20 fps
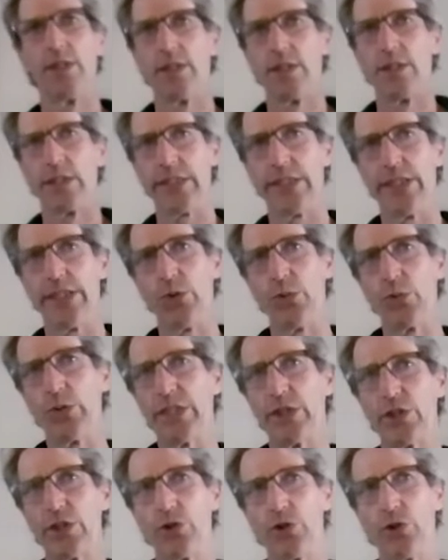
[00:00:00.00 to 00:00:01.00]

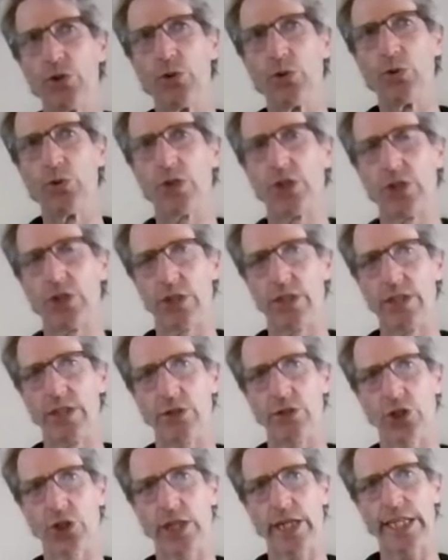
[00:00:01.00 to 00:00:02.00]
We do
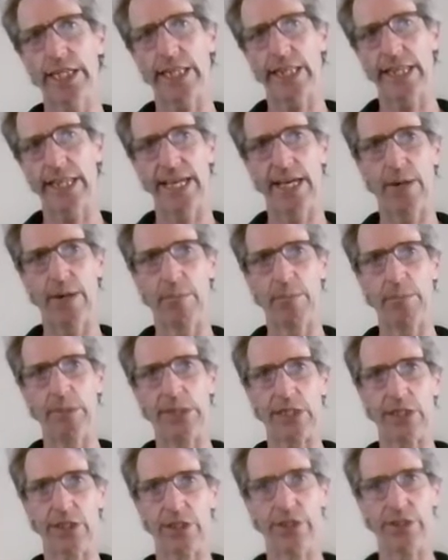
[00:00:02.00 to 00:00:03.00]
still check them
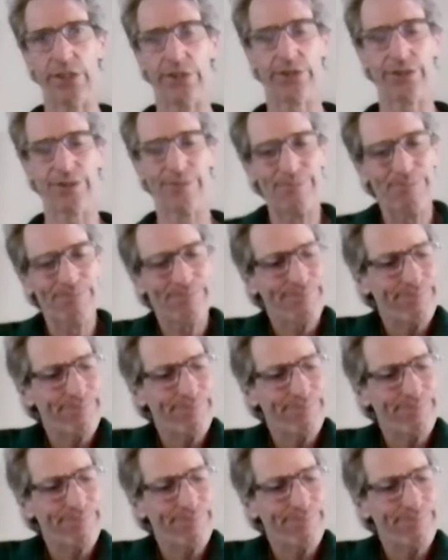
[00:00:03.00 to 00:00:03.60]
because